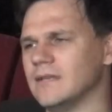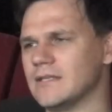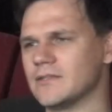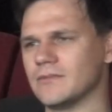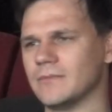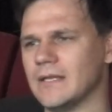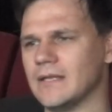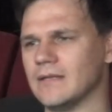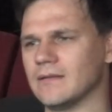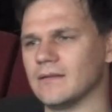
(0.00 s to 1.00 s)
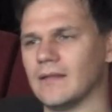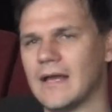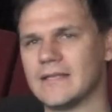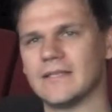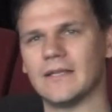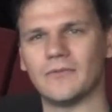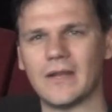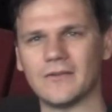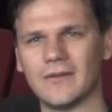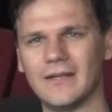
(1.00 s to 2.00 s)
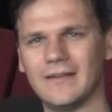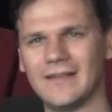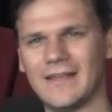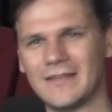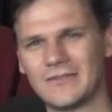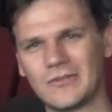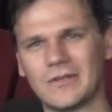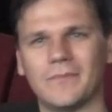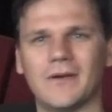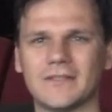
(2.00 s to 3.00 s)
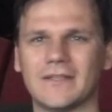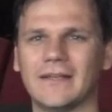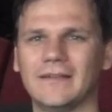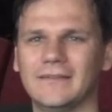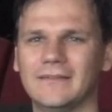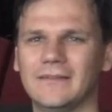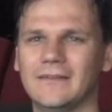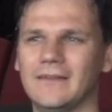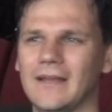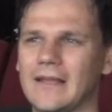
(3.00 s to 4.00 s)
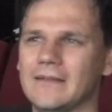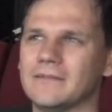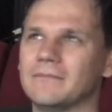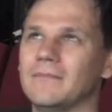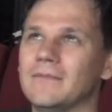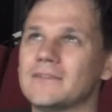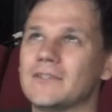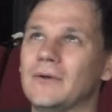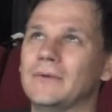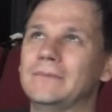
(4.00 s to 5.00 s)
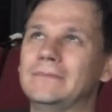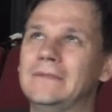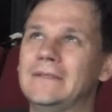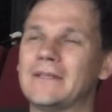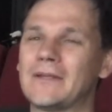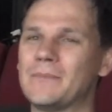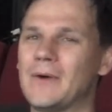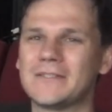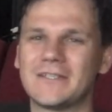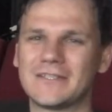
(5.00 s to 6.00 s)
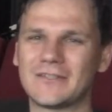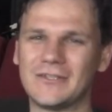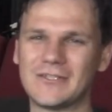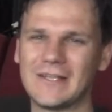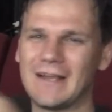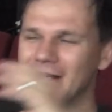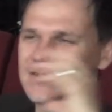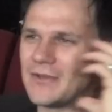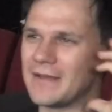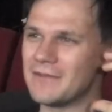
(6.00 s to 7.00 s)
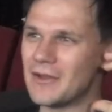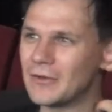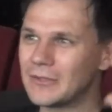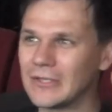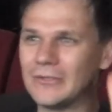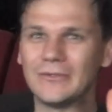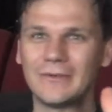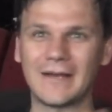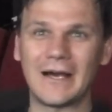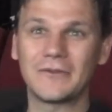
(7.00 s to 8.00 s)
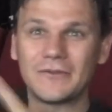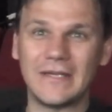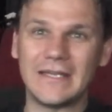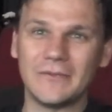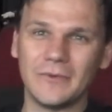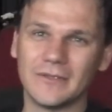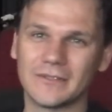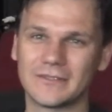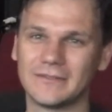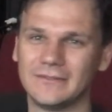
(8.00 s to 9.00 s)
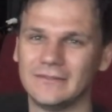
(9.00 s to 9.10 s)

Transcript: needs to be the lighting and rendering into compositing. And so the compositors are usually guys who have no clue of how 3D works.